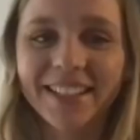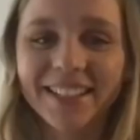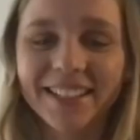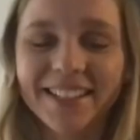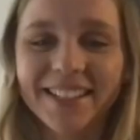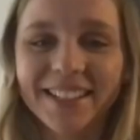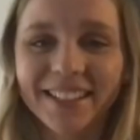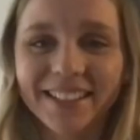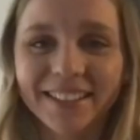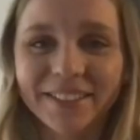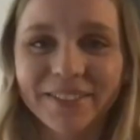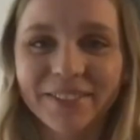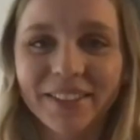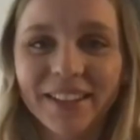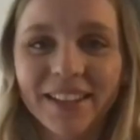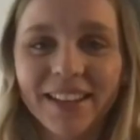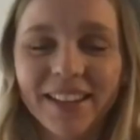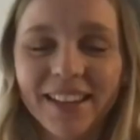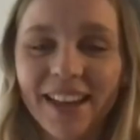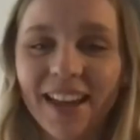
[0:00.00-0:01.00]
is a
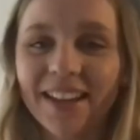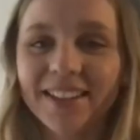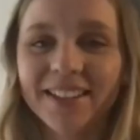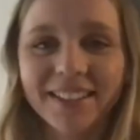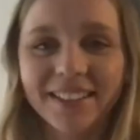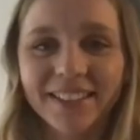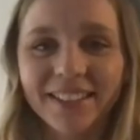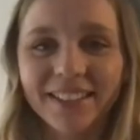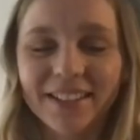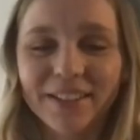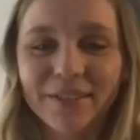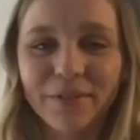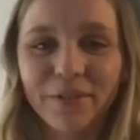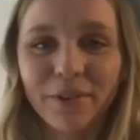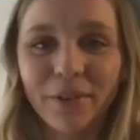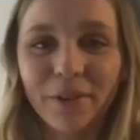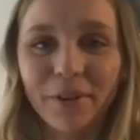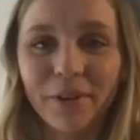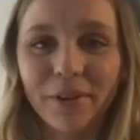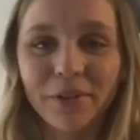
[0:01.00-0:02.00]
catalyst
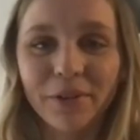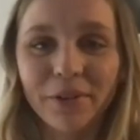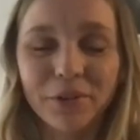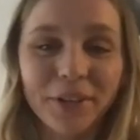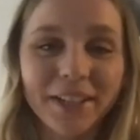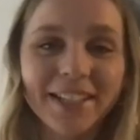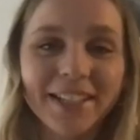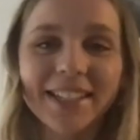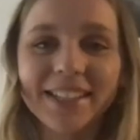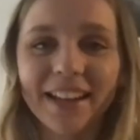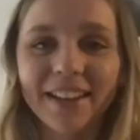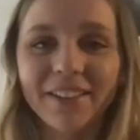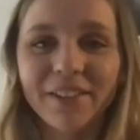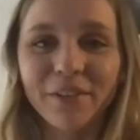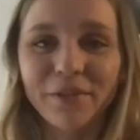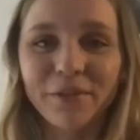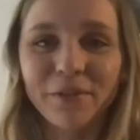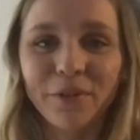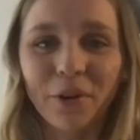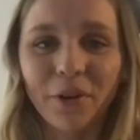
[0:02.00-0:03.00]
for redesign
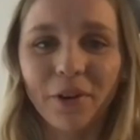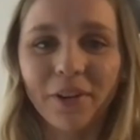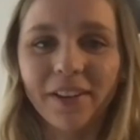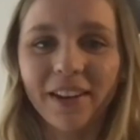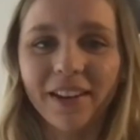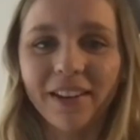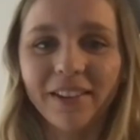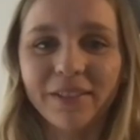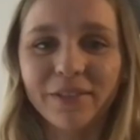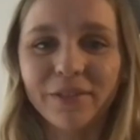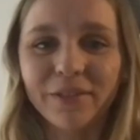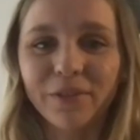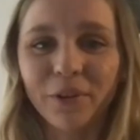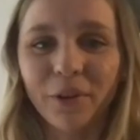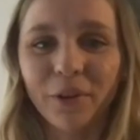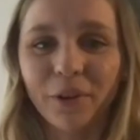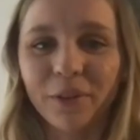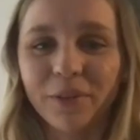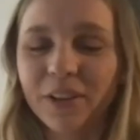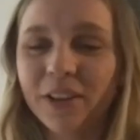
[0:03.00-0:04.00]
of work and
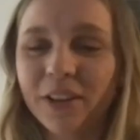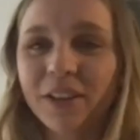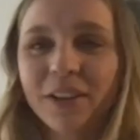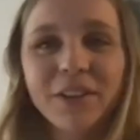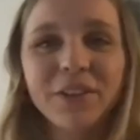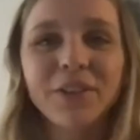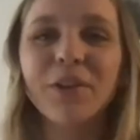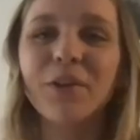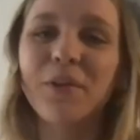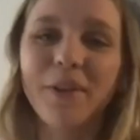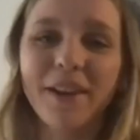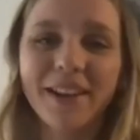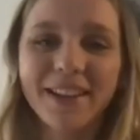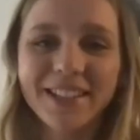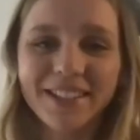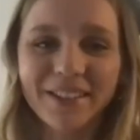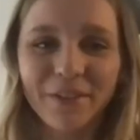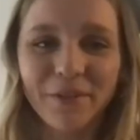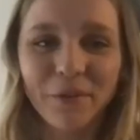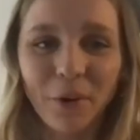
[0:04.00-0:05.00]
for new ways
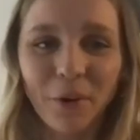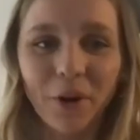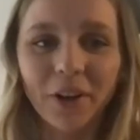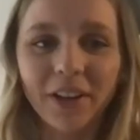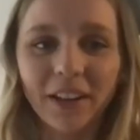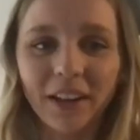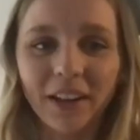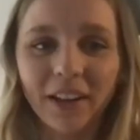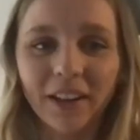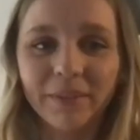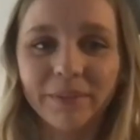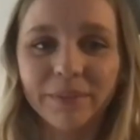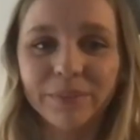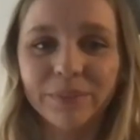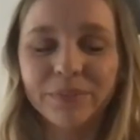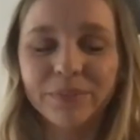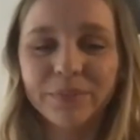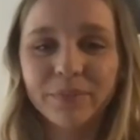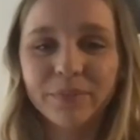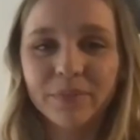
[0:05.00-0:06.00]
of working.
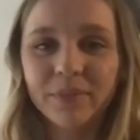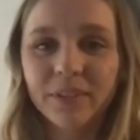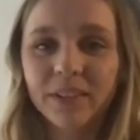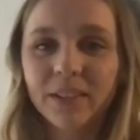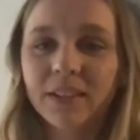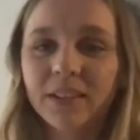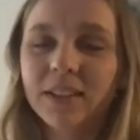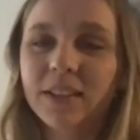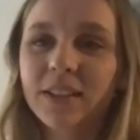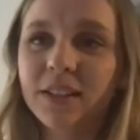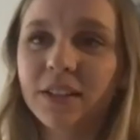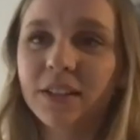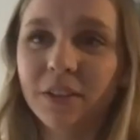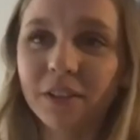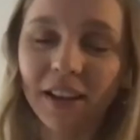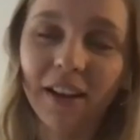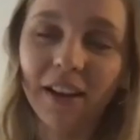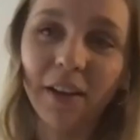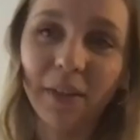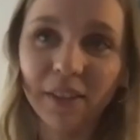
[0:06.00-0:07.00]
So
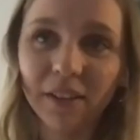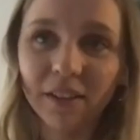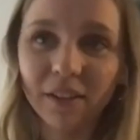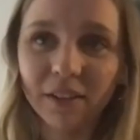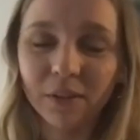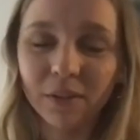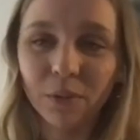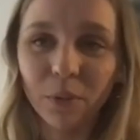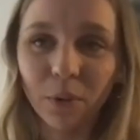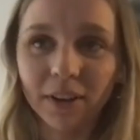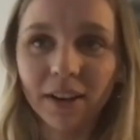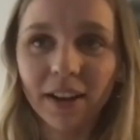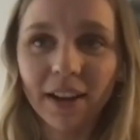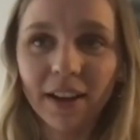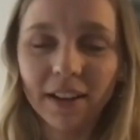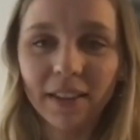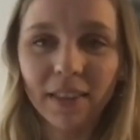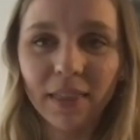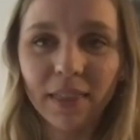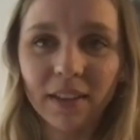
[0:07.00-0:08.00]
yeah, on the one
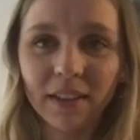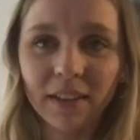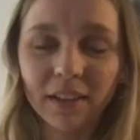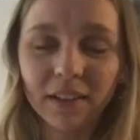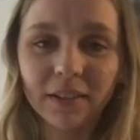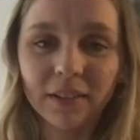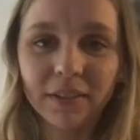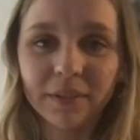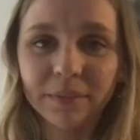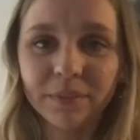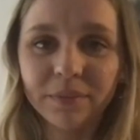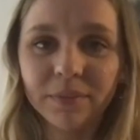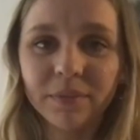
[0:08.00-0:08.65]
hand, the